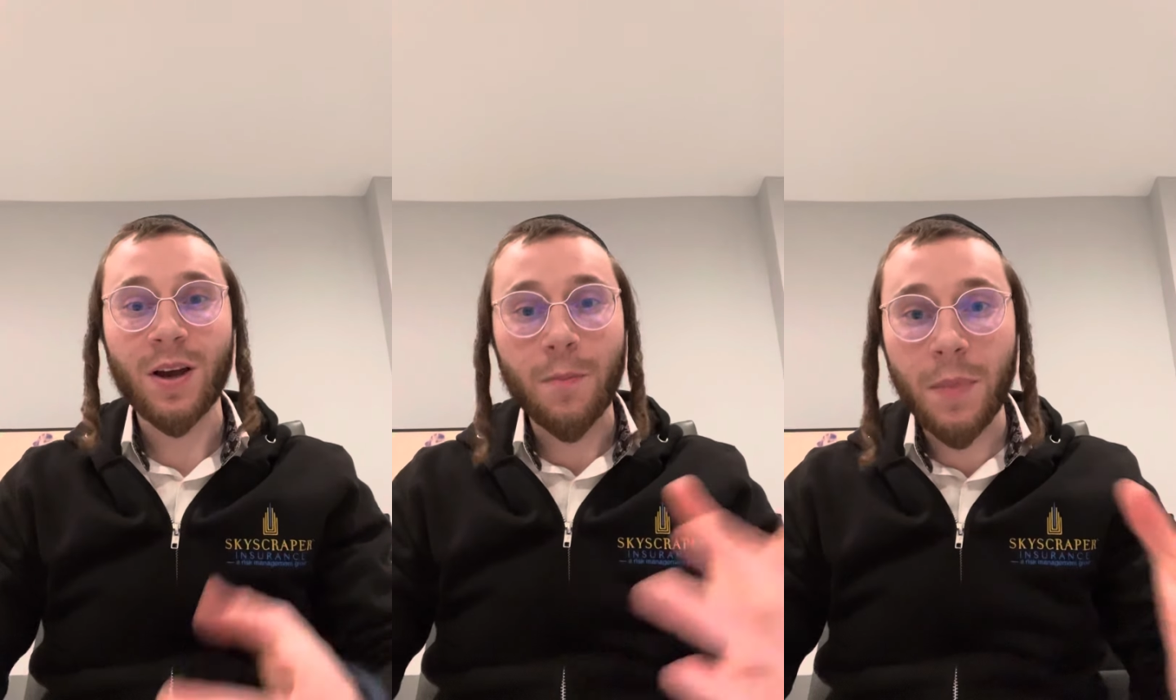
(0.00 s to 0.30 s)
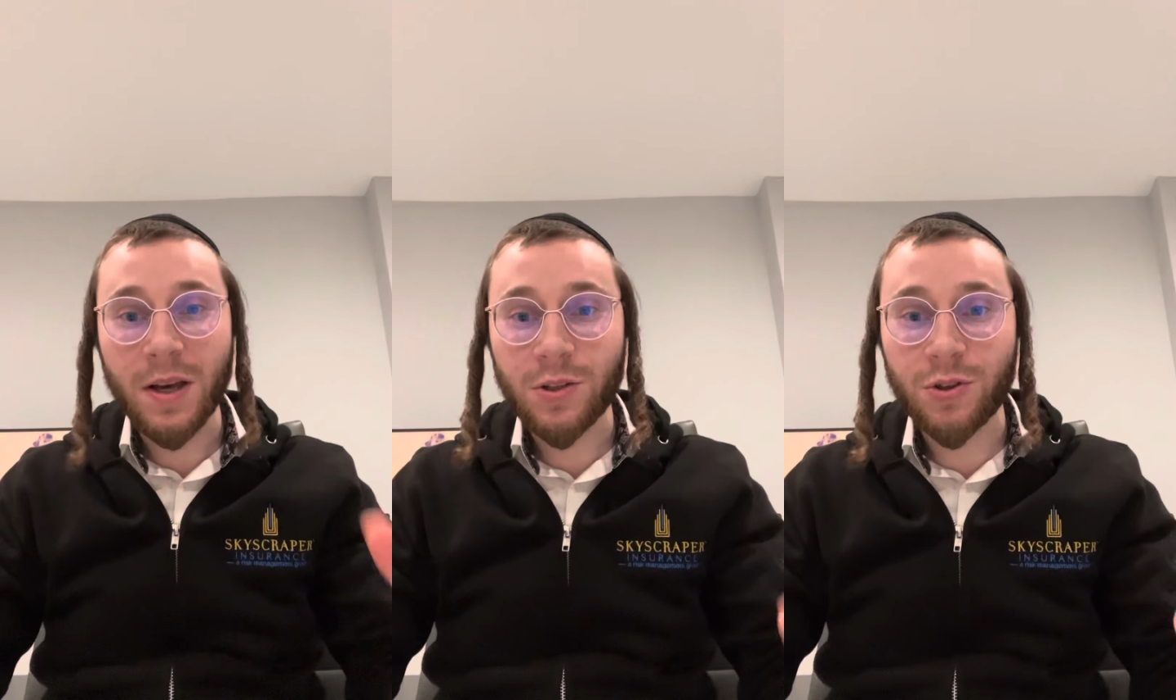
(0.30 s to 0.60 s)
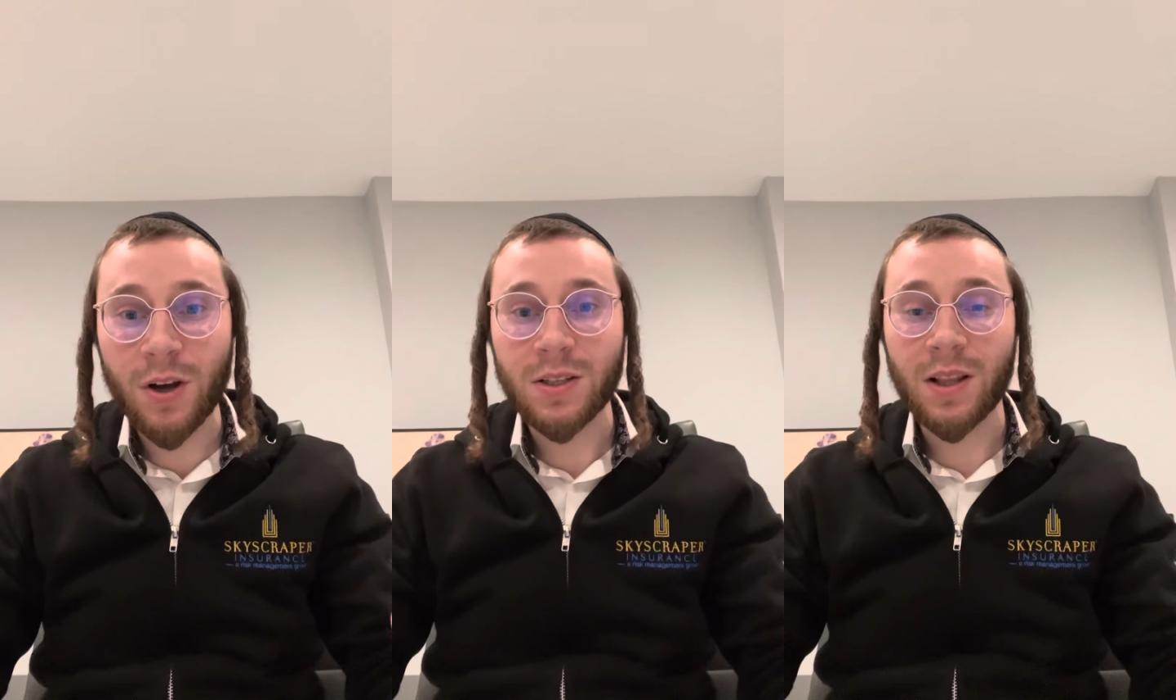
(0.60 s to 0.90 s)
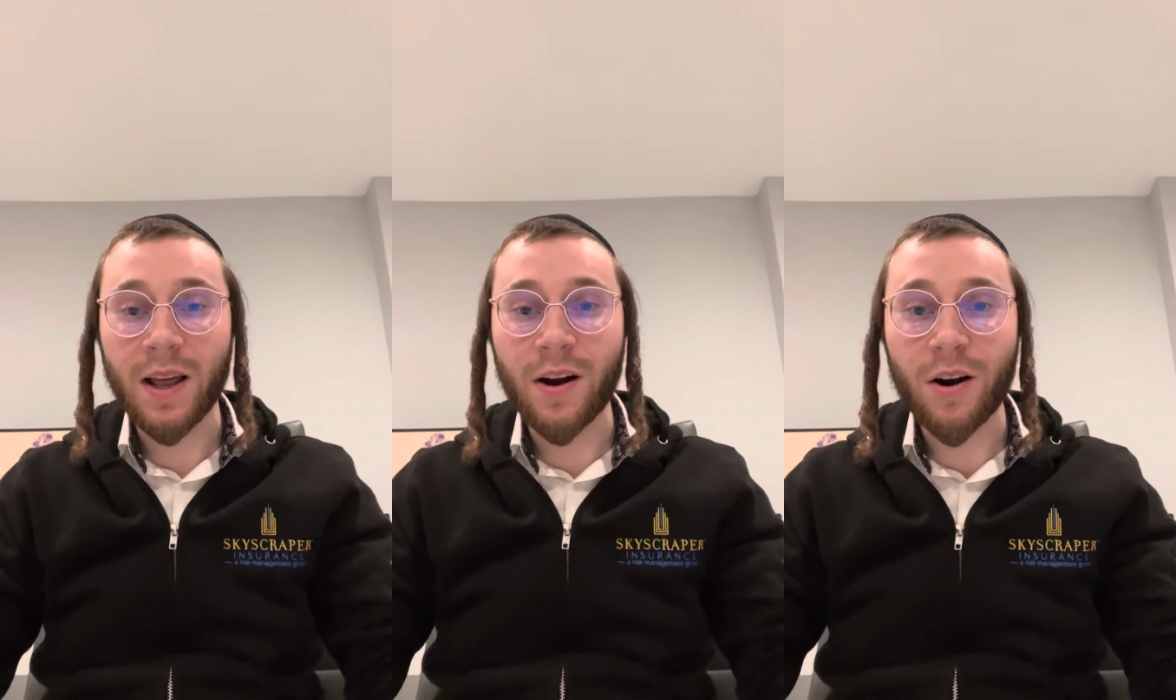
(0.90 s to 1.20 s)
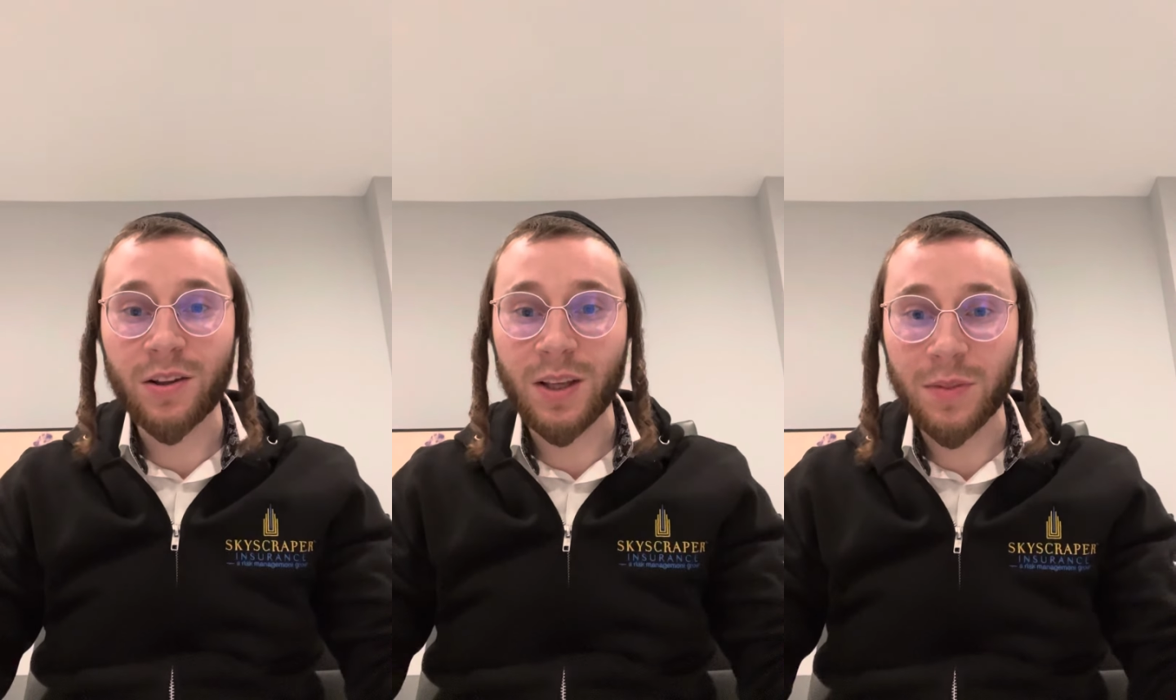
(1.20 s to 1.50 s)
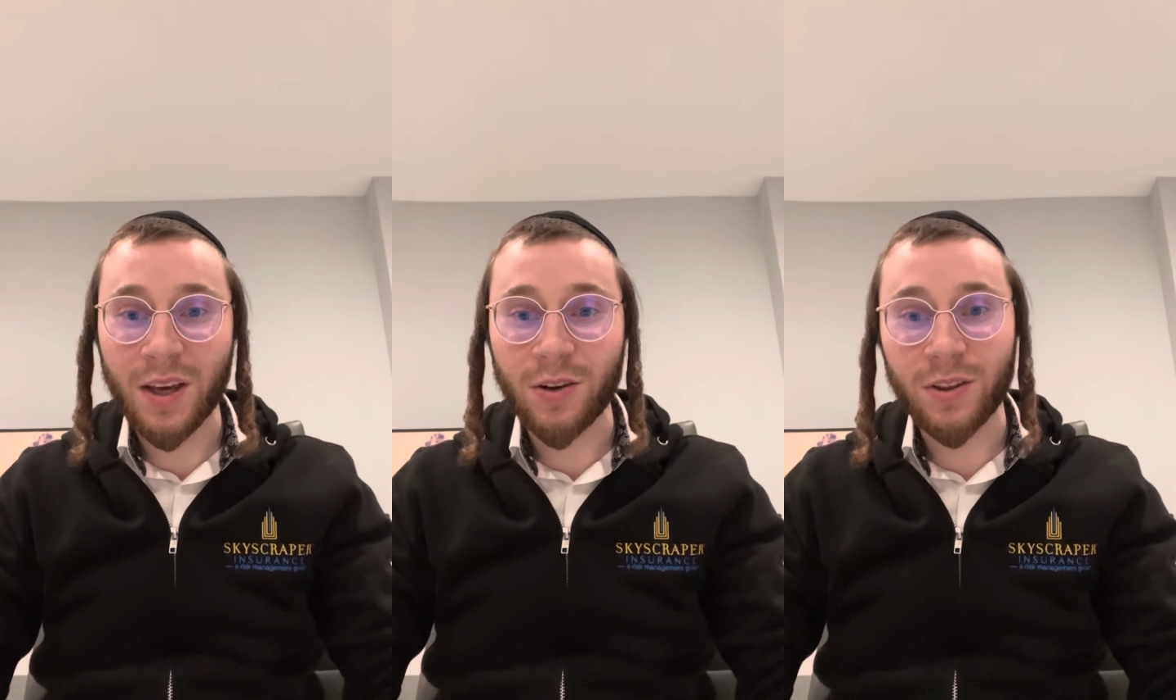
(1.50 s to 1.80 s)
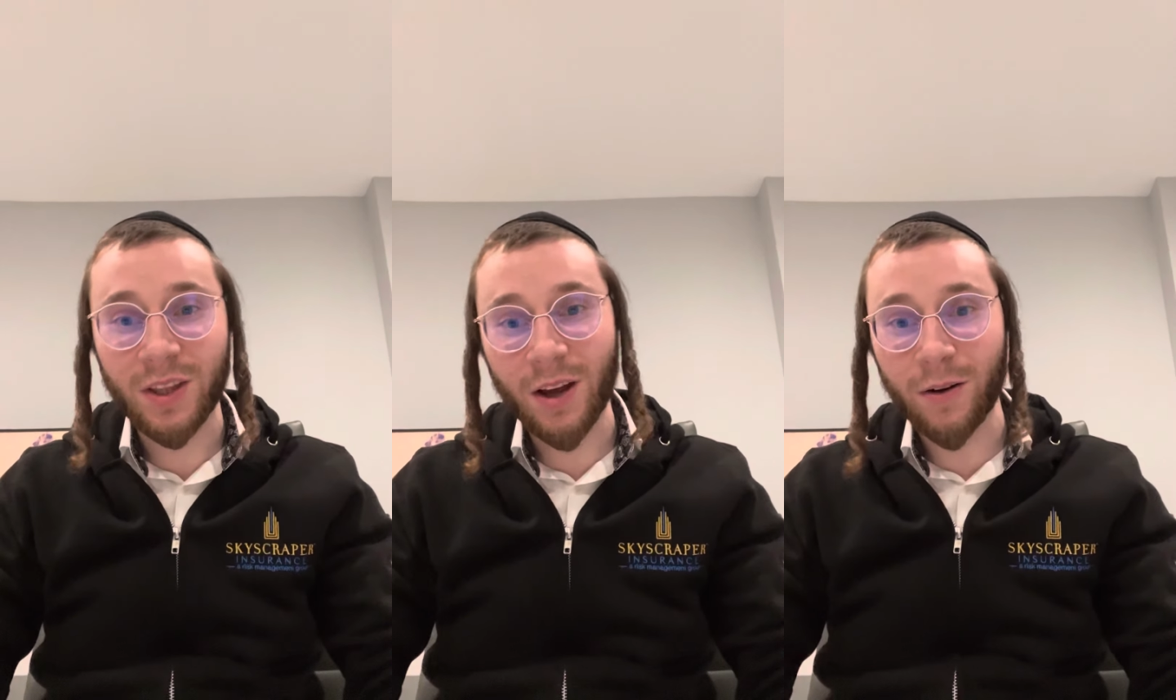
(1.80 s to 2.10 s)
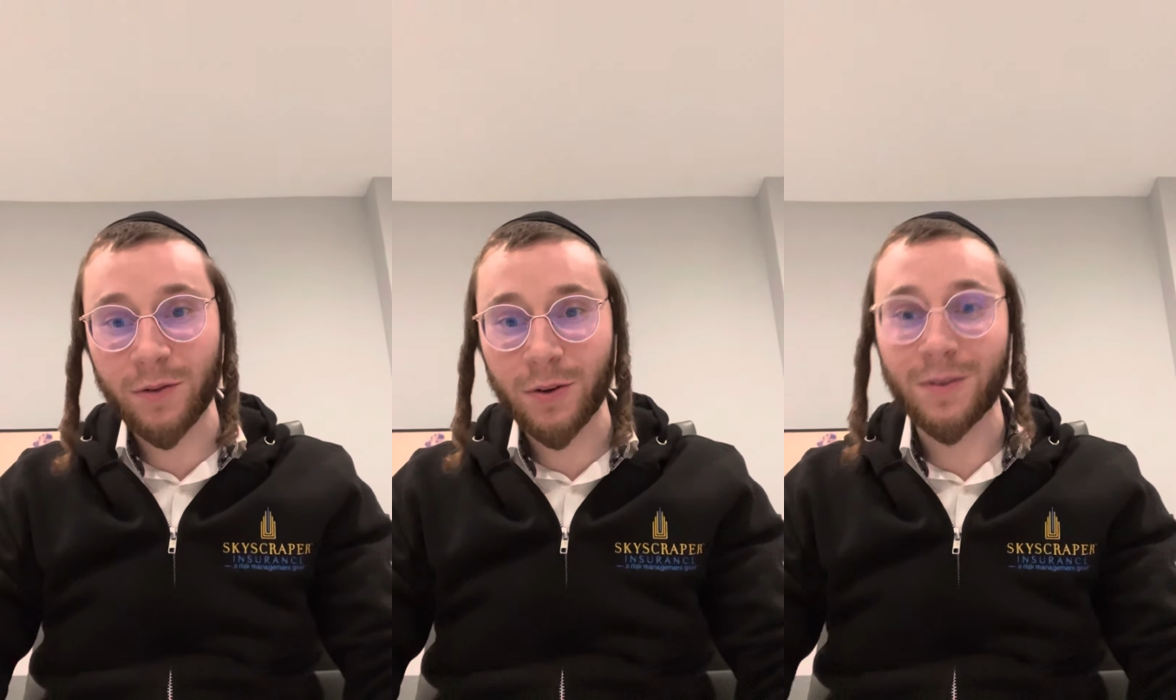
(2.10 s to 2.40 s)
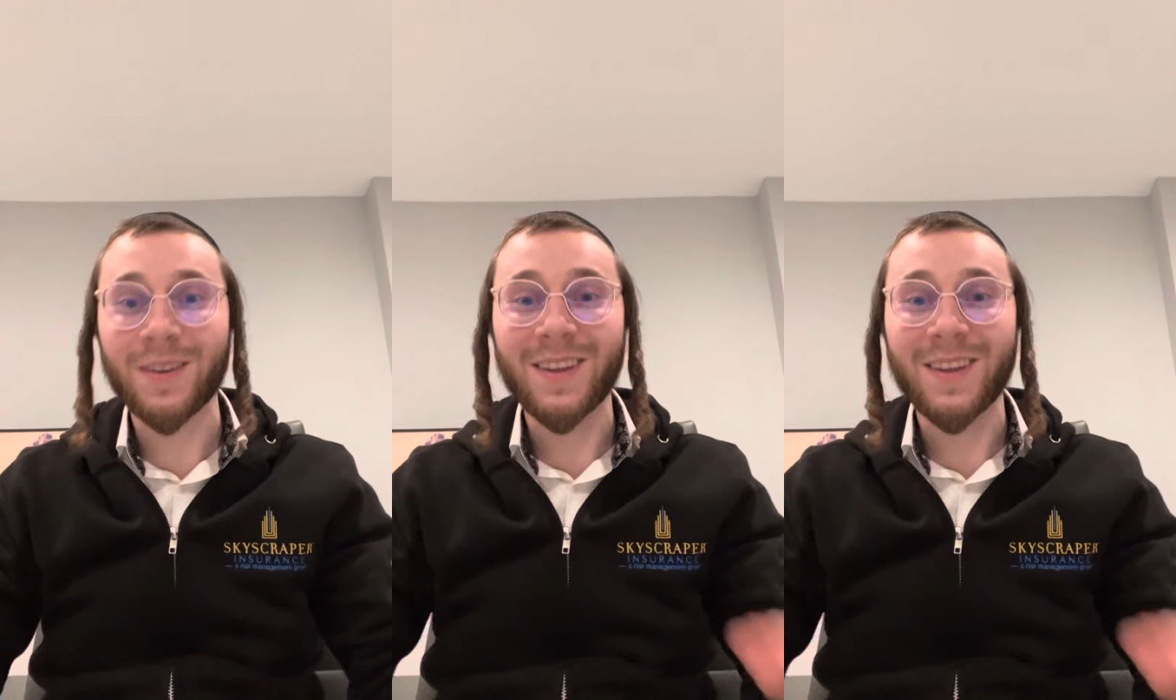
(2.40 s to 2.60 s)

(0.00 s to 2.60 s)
Message us. Let our team take good care of you.